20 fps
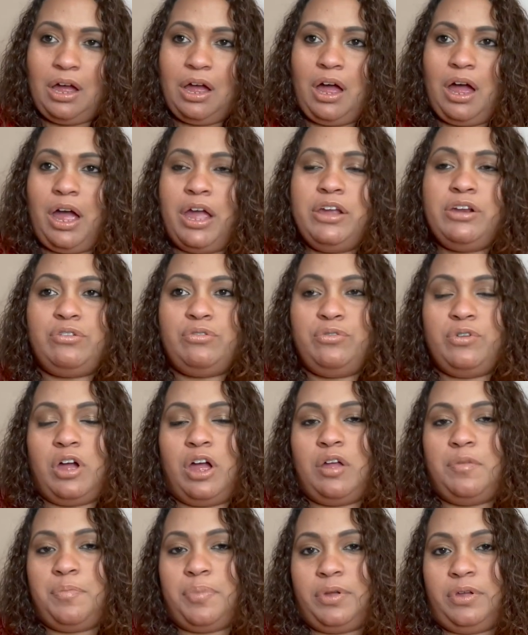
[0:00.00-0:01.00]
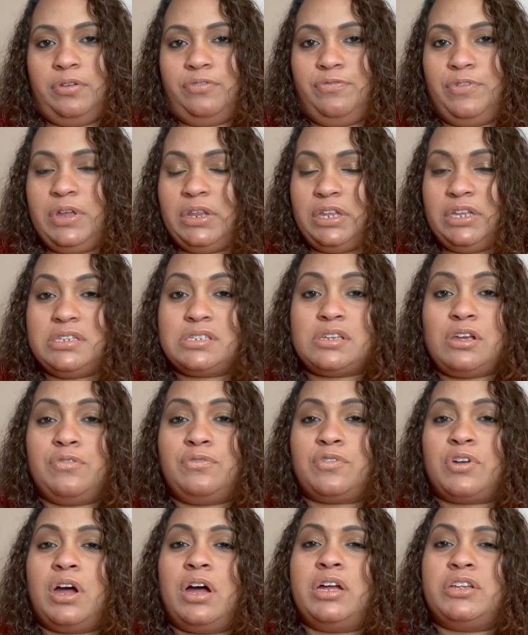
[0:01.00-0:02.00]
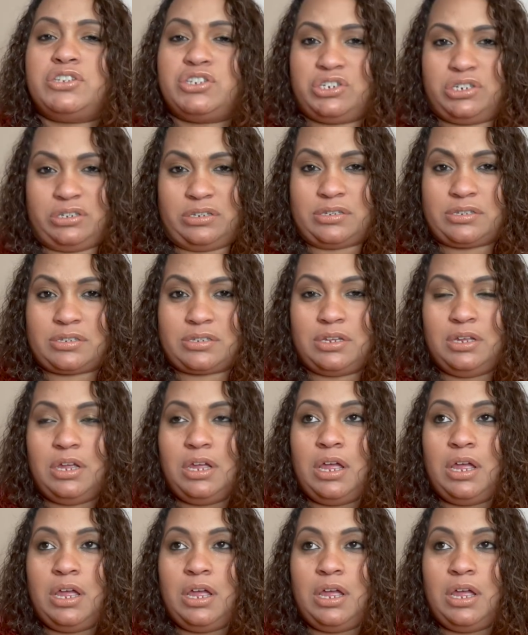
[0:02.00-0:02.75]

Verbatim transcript: I grew up feeling self-conscious.